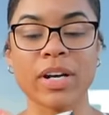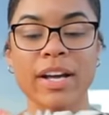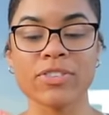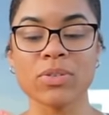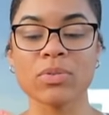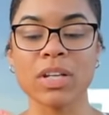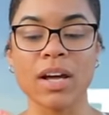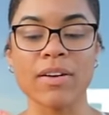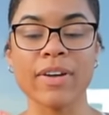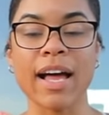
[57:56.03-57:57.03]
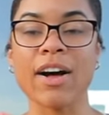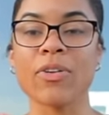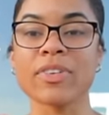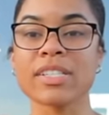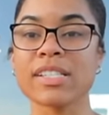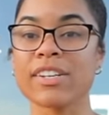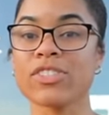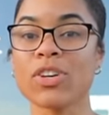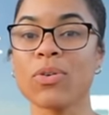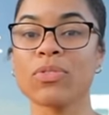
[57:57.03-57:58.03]
I also love how this is like
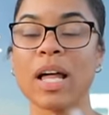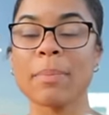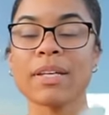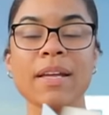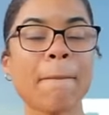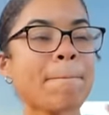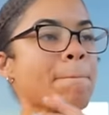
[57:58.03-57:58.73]
so floppy